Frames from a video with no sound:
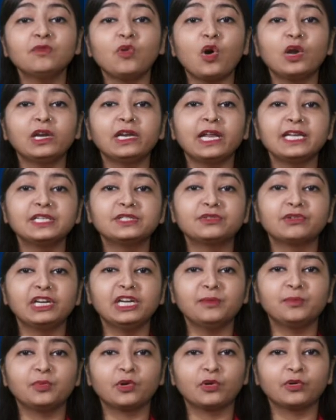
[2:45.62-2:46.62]
online
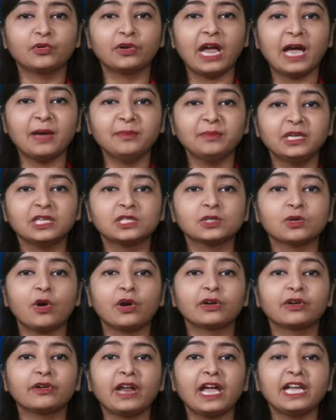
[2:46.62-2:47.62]
training program is
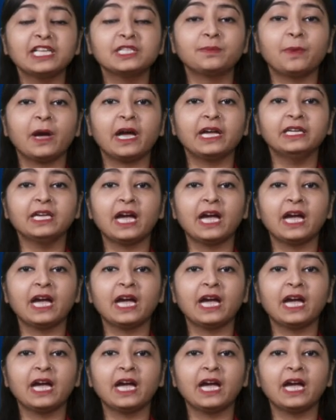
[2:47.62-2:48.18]
organized by